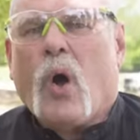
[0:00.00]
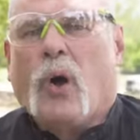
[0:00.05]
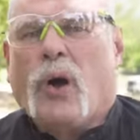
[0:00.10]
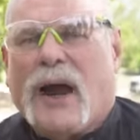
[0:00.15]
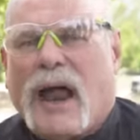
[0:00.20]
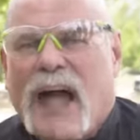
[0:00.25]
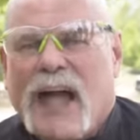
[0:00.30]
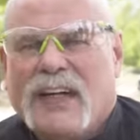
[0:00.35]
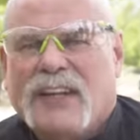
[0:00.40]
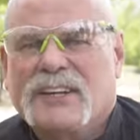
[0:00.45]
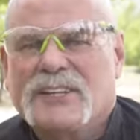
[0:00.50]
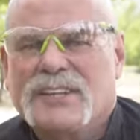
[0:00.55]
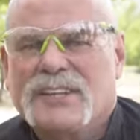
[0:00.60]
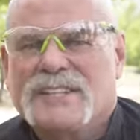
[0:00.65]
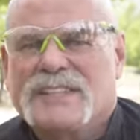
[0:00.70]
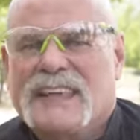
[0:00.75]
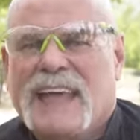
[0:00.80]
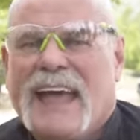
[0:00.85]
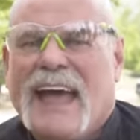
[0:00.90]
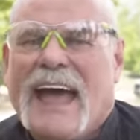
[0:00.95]
or I could
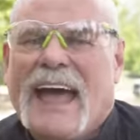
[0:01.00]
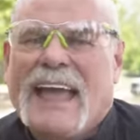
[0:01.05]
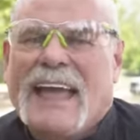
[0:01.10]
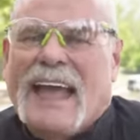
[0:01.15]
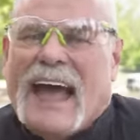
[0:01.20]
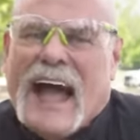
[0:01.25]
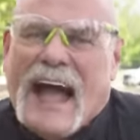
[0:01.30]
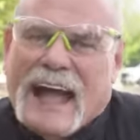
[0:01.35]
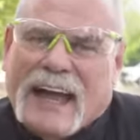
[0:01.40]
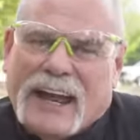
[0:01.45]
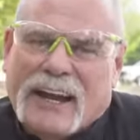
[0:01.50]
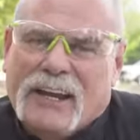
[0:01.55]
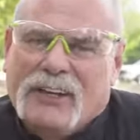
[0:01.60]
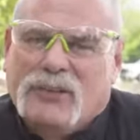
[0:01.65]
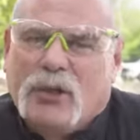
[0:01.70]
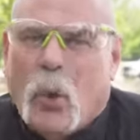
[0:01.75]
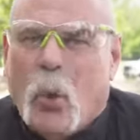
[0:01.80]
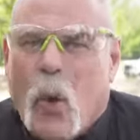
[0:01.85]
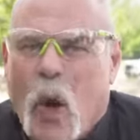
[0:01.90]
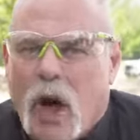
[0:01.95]
just say, hey, I got a
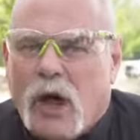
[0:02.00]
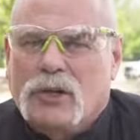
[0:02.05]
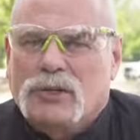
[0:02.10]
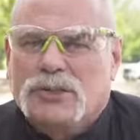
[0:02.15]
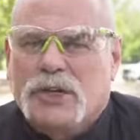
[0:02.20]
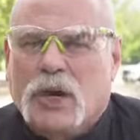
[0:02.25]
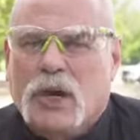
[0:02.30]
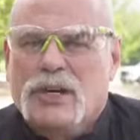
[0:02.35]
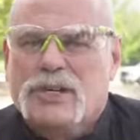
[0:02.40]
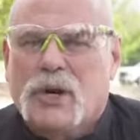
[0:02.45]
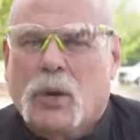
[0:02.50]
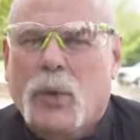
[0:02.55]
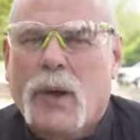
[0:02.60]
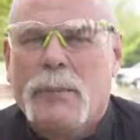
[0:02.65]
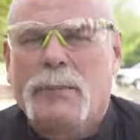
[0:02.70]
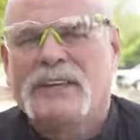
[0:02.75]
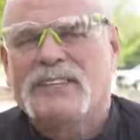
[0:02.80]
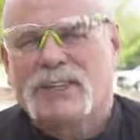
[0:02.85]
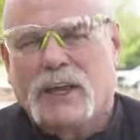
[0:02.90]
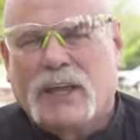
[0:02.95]
DeWalt charger
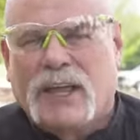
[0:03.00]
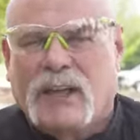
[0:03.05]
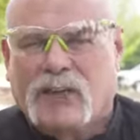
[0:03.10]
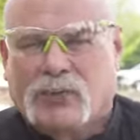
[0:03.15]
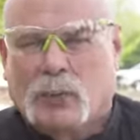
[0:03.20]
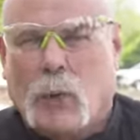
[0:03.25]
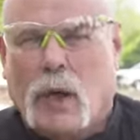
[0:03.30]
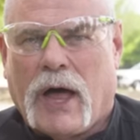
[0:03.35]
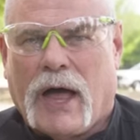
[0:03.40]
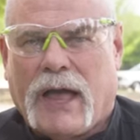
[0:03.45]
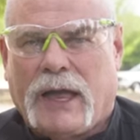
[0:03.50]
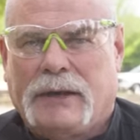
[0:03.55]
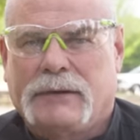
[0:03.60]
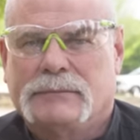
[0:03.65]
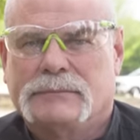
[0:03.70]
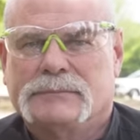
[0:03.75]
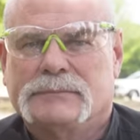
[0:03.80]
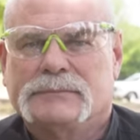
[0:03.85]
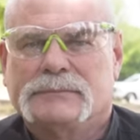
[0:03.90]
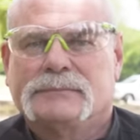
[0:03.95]
with me, so guess what?
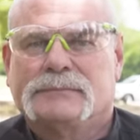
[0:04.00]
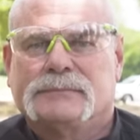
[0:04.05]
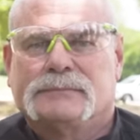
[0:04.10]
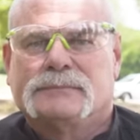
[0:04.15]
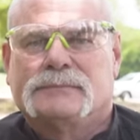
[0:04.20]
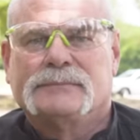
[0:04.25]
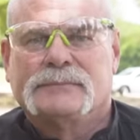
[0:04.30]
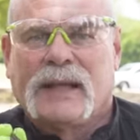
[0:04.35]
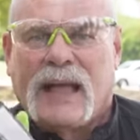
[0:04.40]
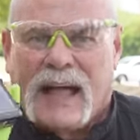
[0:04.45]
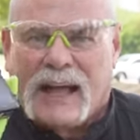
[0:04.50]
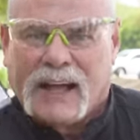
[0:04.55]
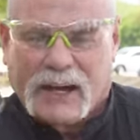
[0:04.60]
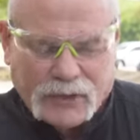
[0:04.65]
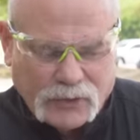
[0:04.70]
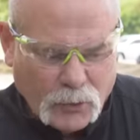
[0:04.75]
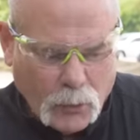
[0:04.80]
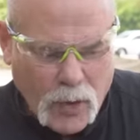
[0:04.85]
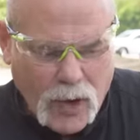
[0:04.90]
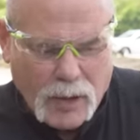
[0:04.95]
I got
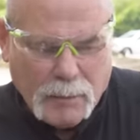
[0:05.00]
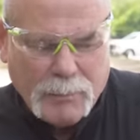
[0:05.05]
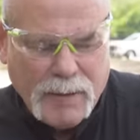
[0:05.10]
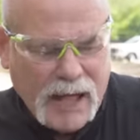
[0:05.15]
a DeWalt